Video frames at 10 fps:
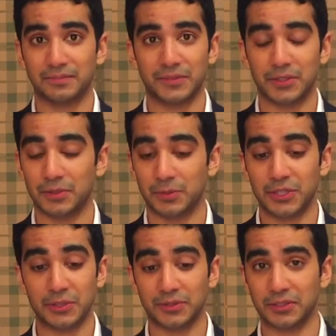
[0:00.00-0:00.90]
You, we
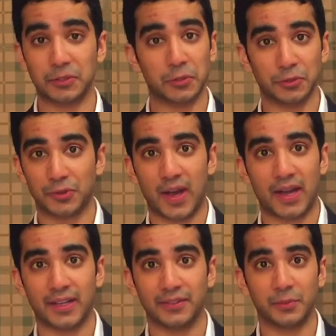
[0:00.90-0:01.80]
used the Google
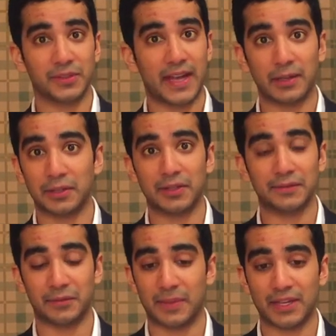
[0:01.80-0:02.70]
Drive, we downloaded
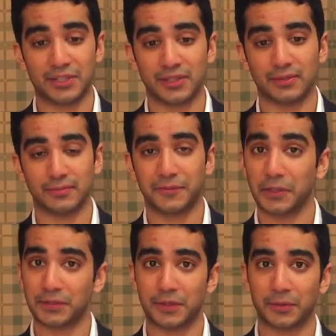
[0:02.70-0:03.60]
information,
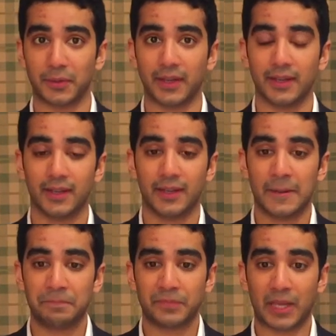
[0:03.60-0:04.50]
filtered through it,
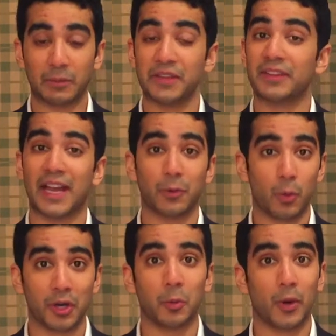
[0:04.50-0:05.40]
and we even had
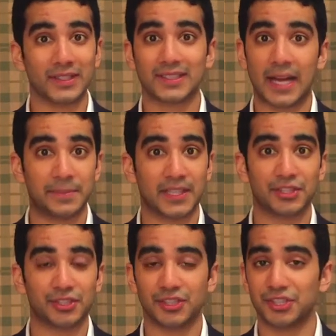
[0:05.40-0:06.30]
one-on-one -on -one Skype
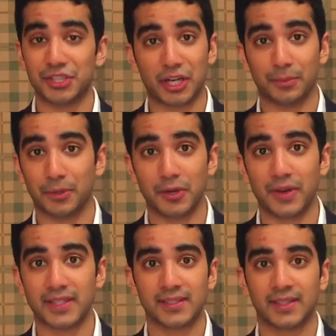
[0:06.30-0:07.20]
sessions just to check on
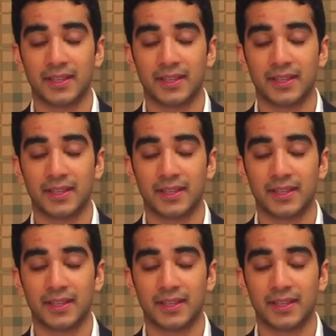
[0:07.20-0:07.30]
progress.